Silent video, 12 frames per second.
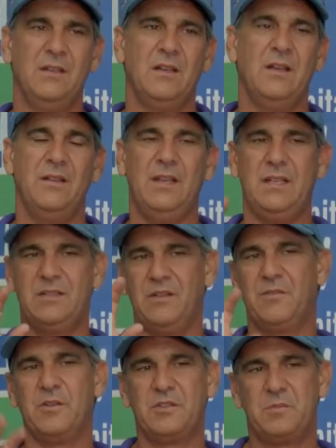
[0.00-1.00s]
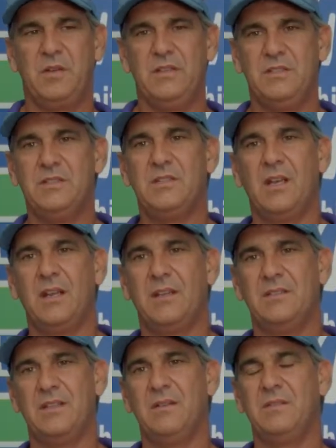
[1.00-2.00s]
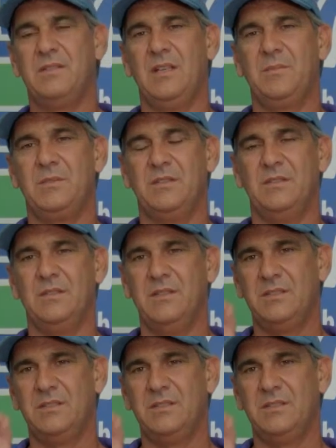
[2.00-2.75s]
That's the first place you check, is that receptacle,